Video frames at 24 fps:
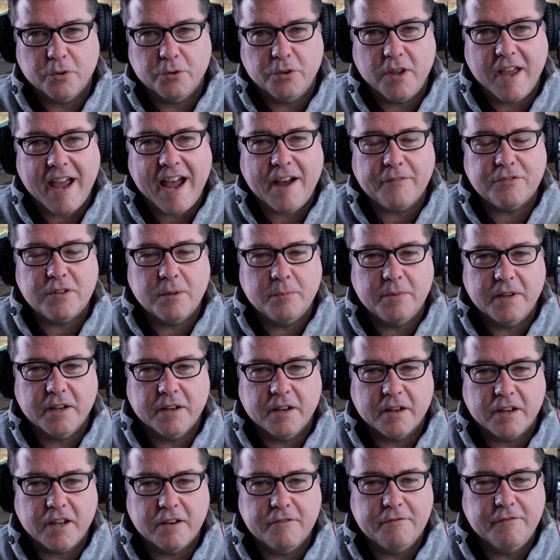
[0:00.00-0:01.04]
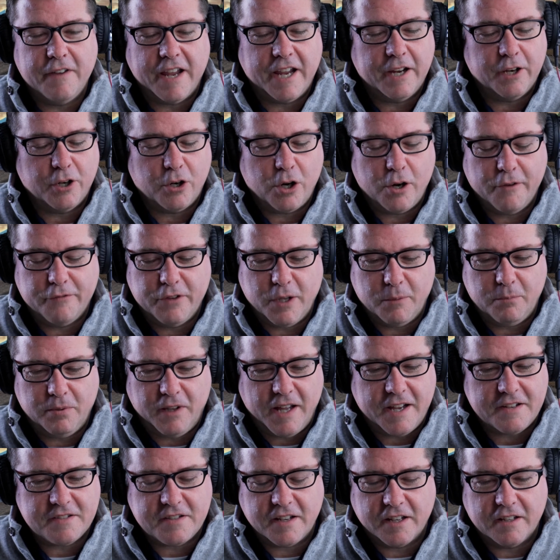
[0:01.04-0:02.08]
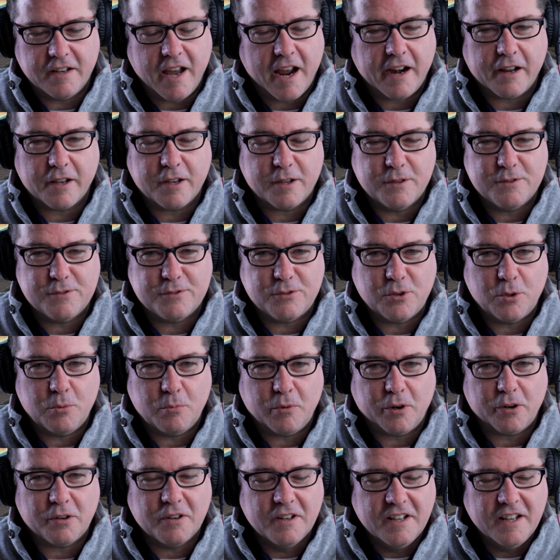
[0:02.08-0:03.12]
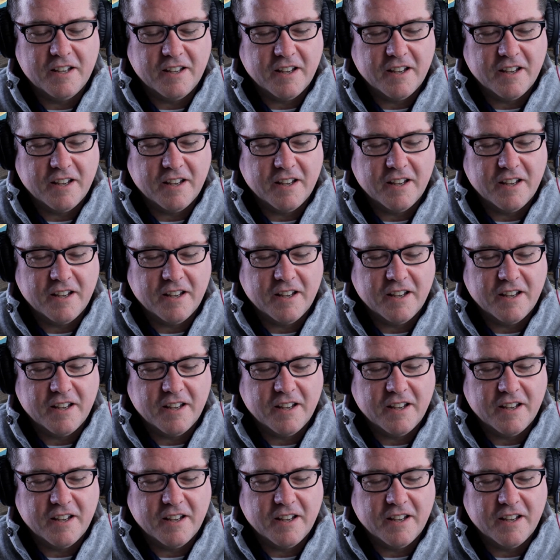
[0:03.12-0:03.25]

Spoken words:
You have to be a conveyor of the blessing, not a consumer.